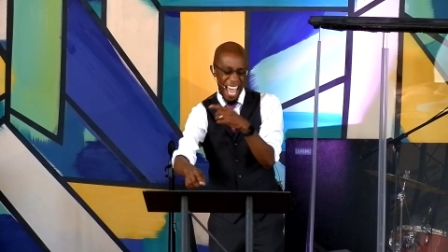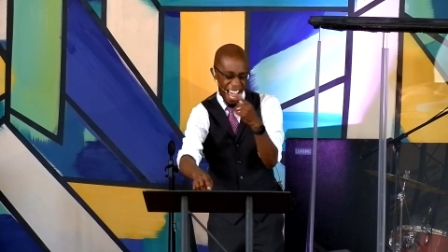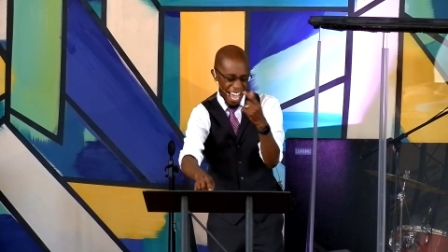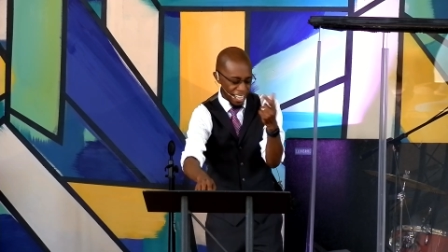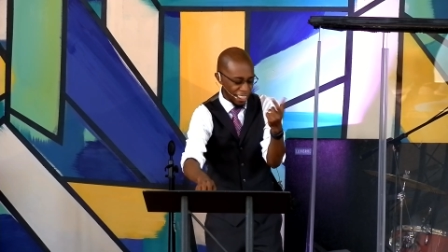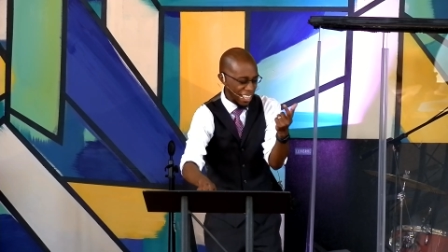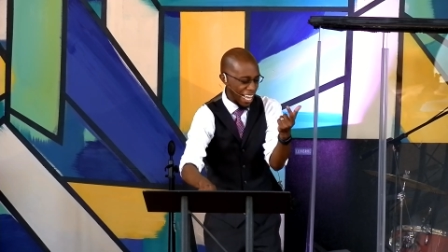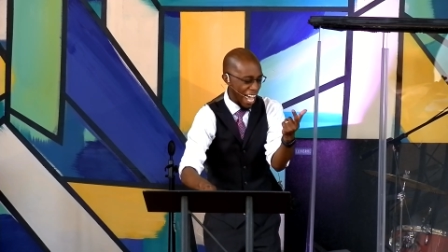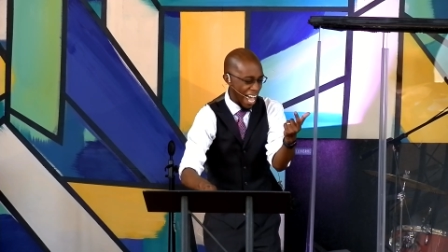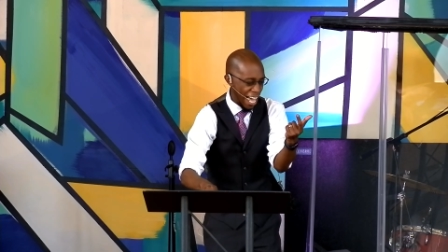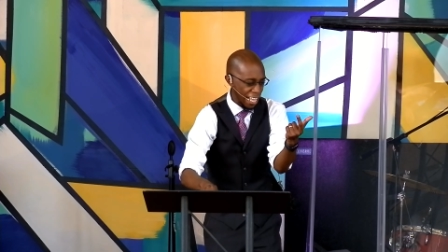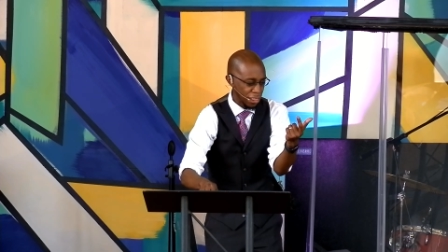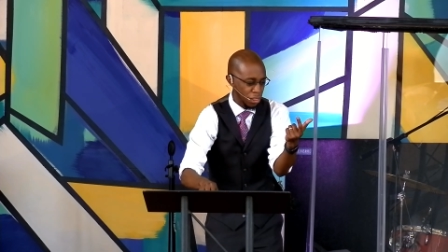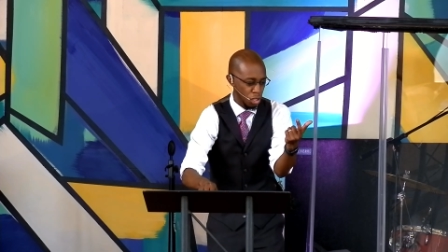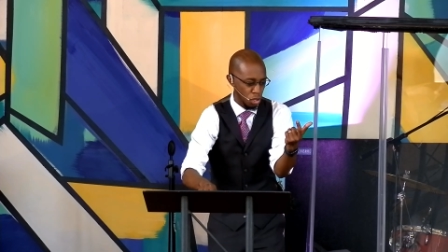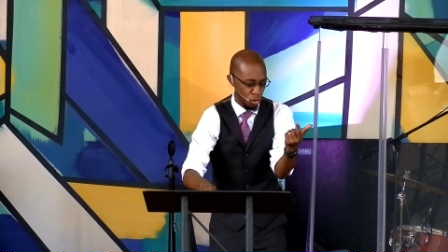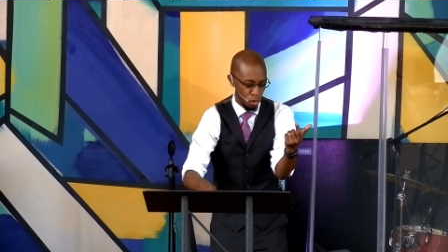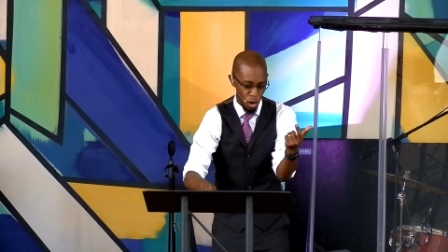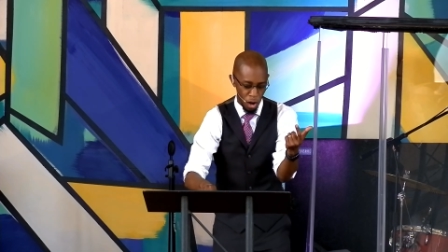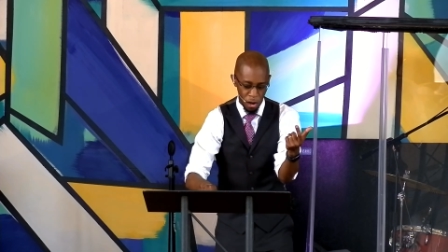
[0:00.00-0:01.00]
at, at
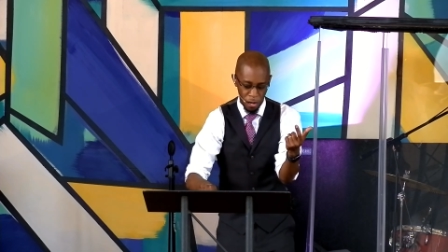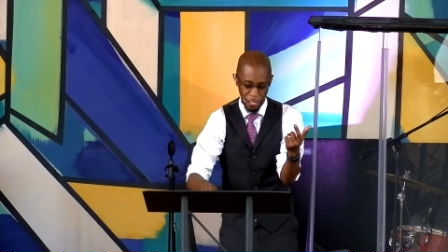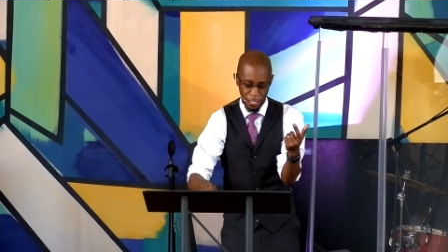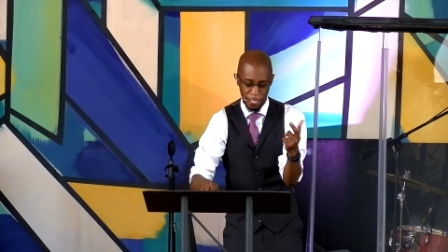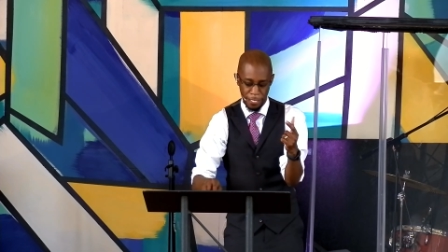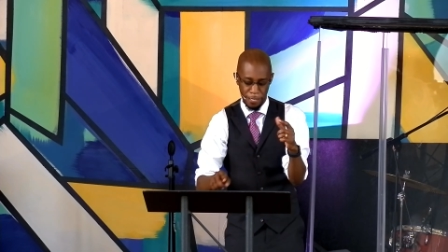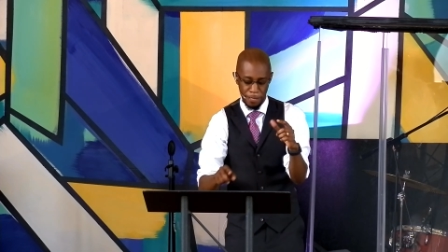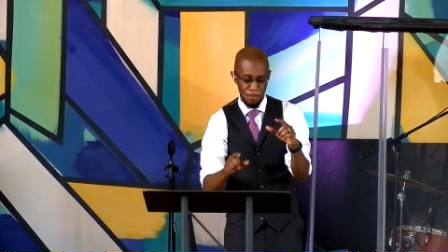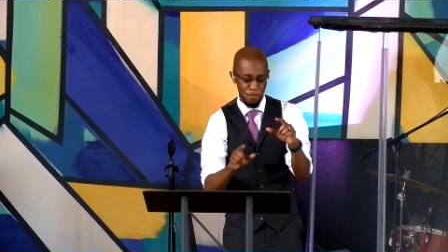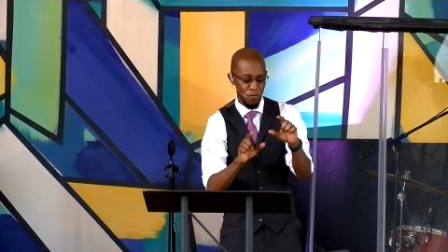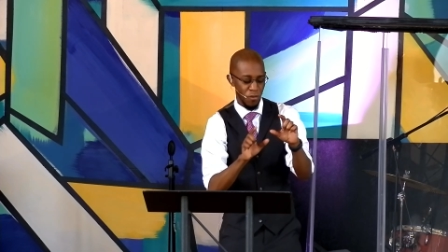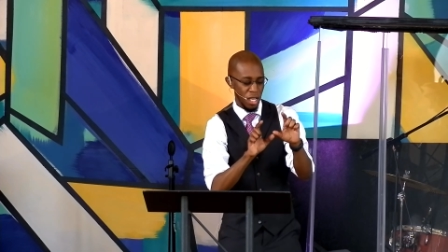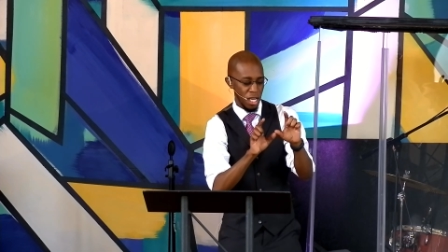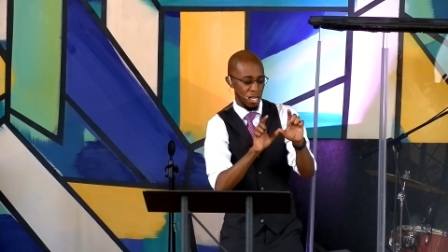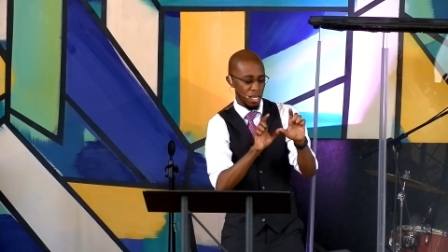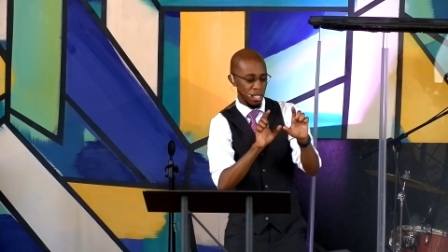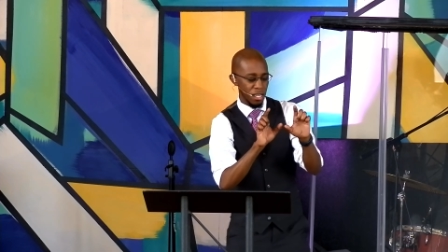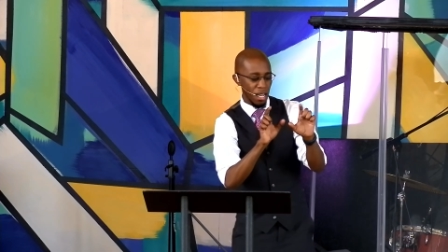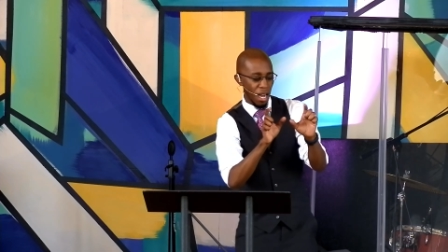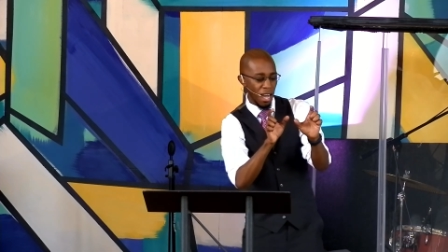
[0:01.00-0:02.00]
the cross,
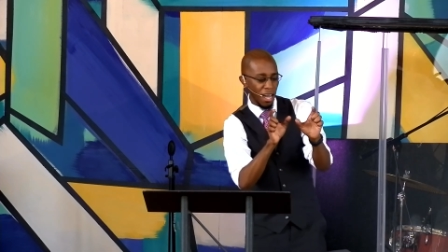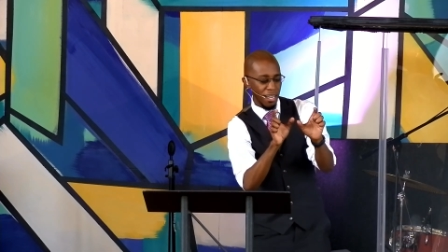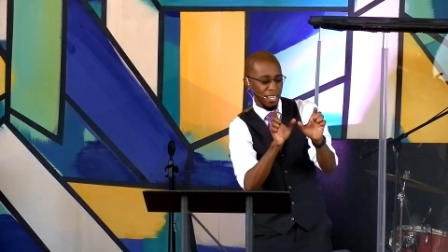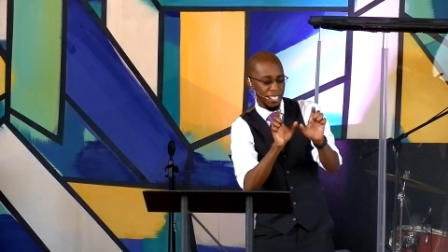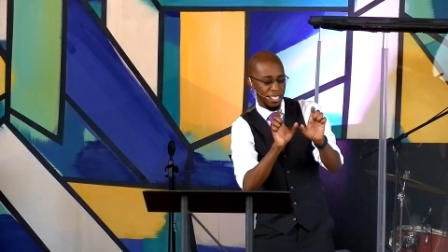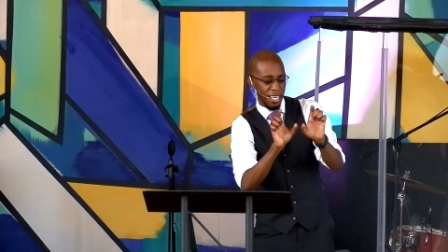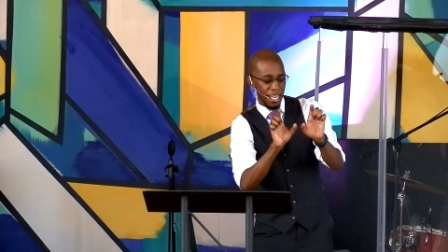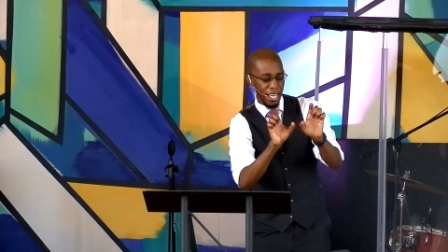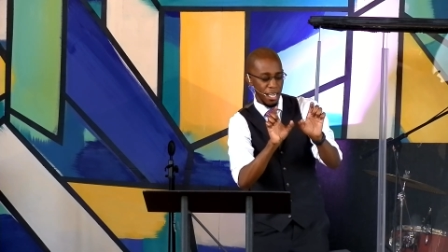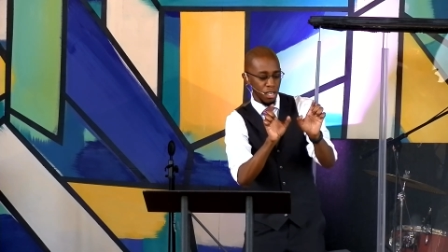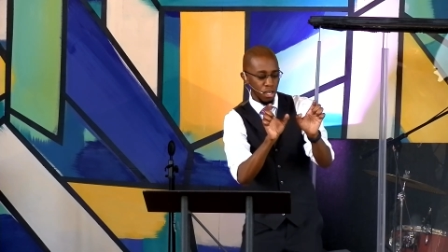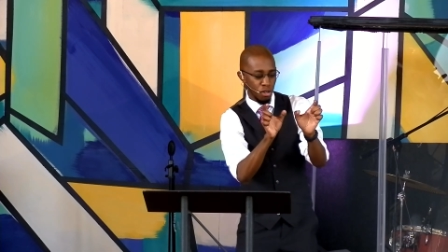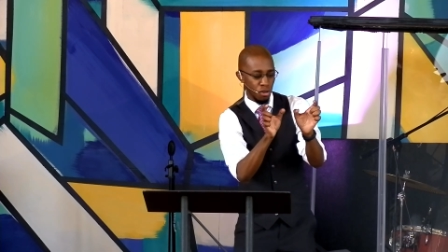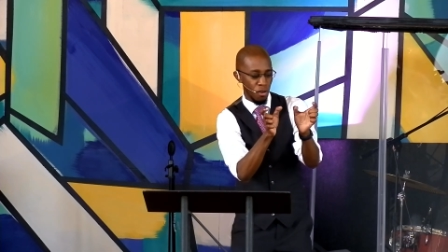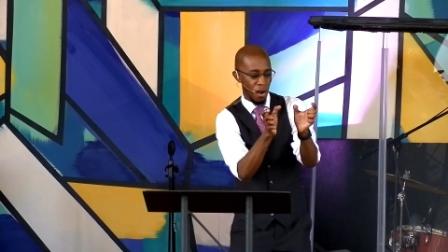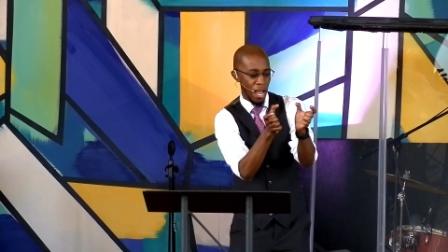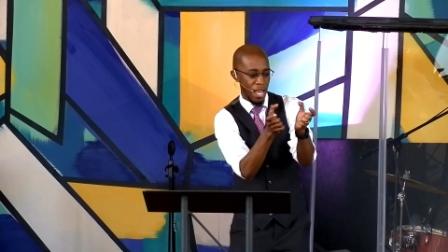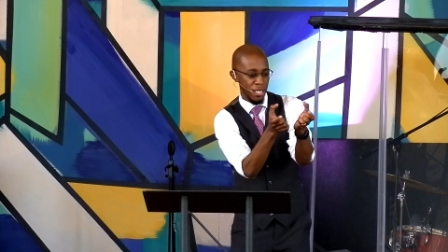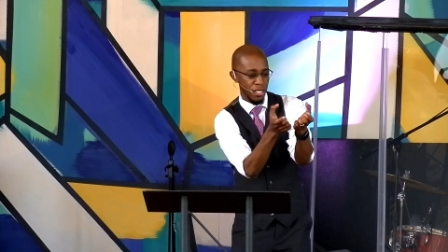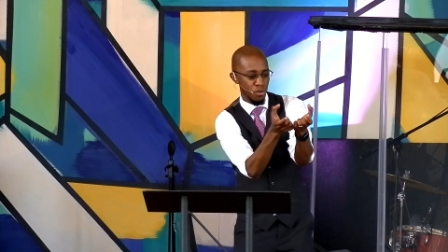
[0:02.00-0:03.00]
God is in
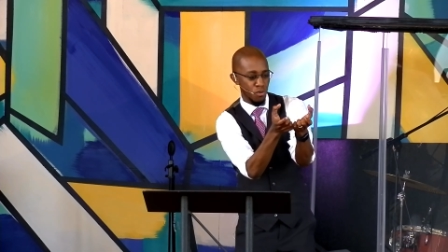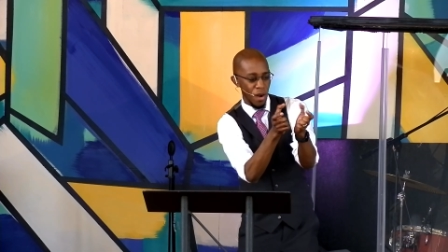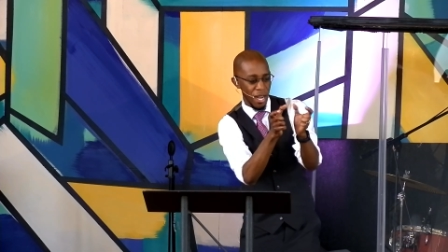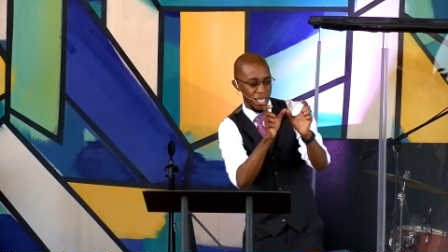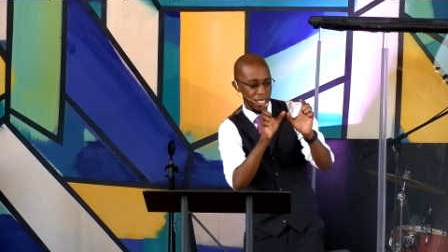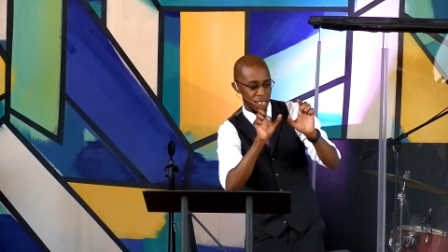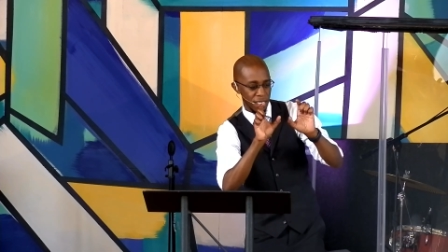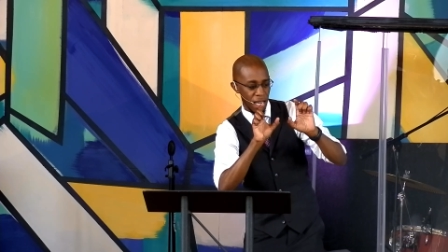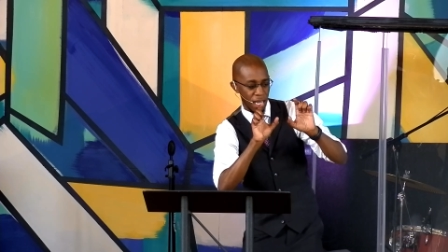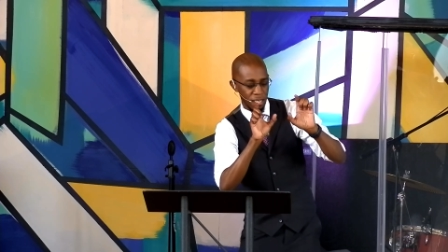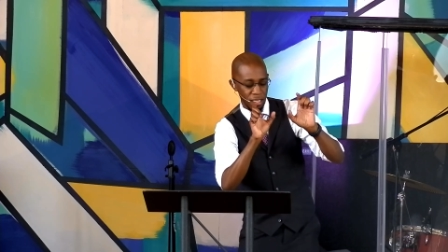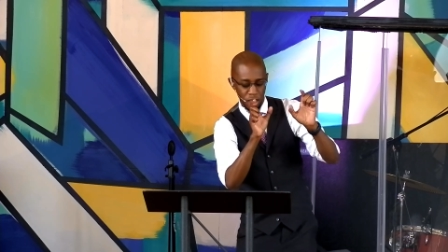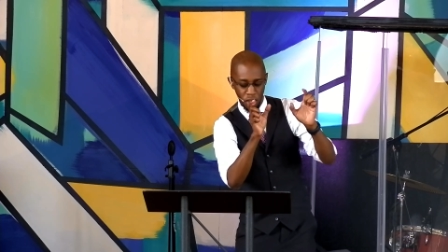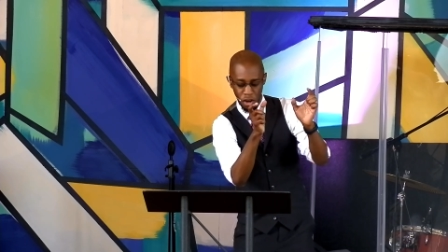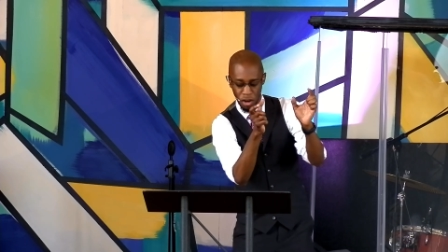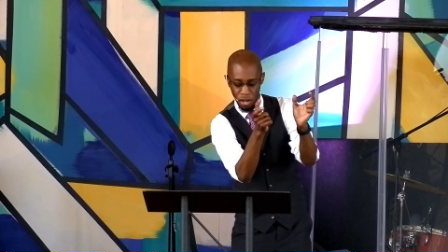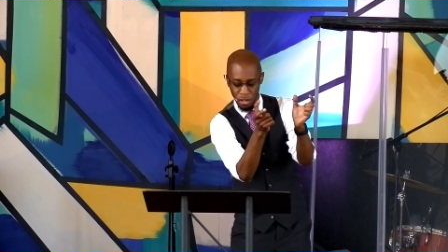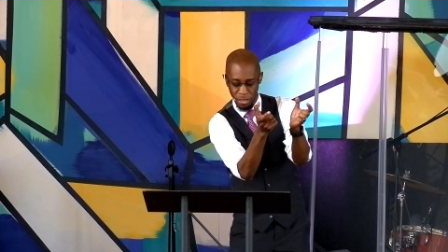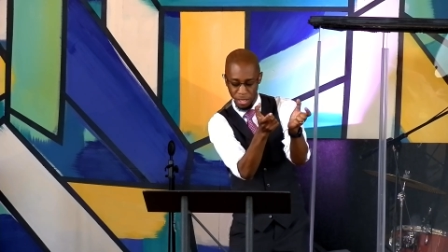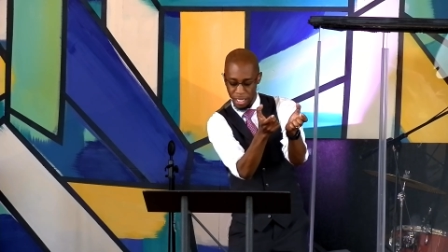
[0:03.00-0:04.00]
Christ reconciling
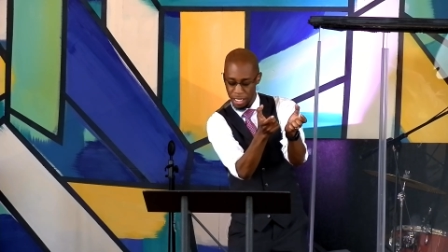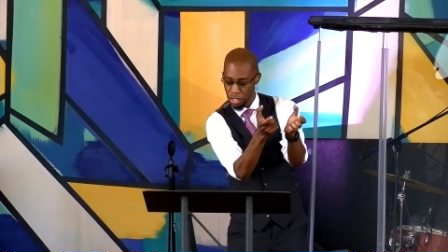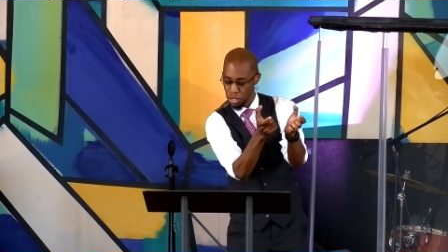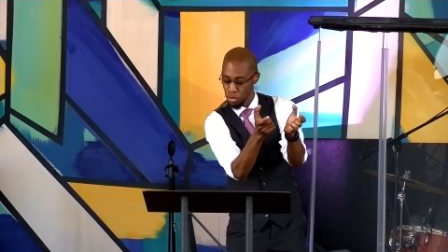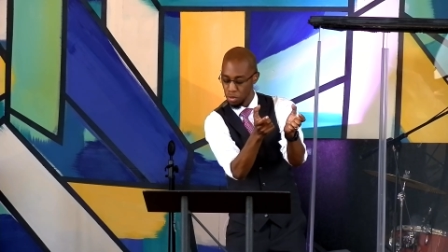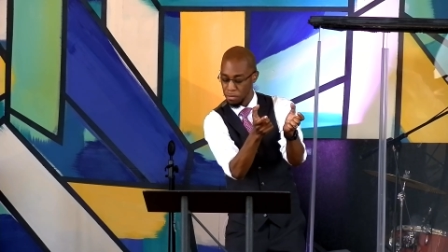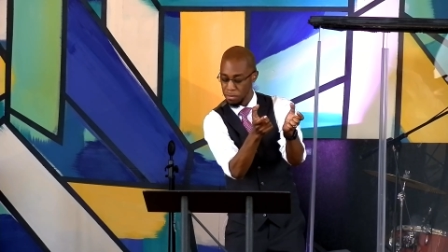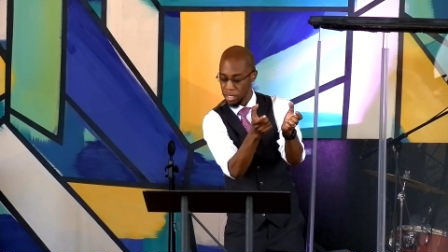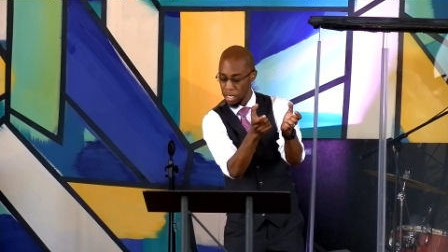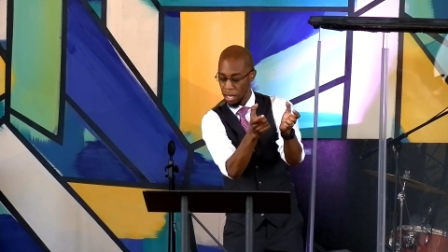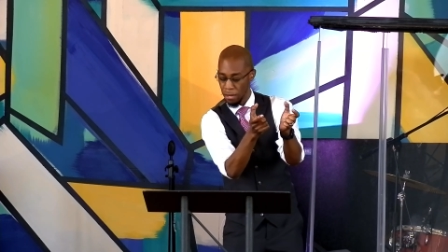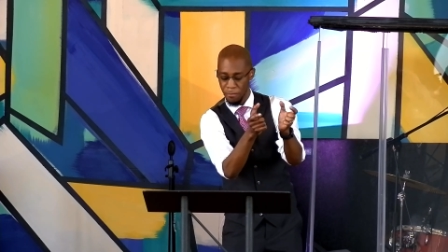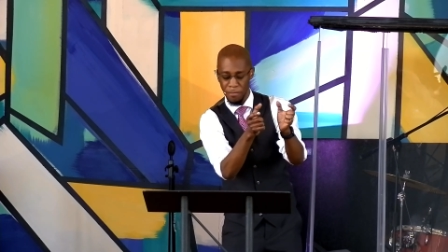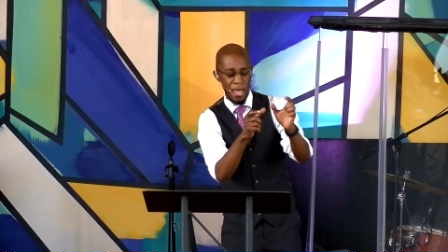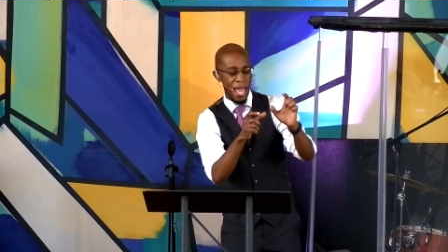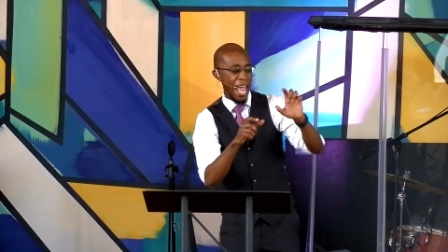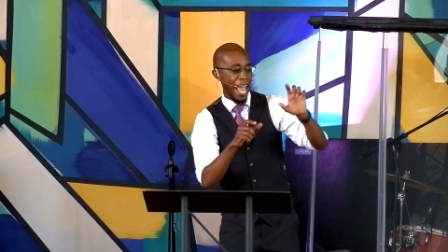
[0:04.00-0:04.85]
all things to himself.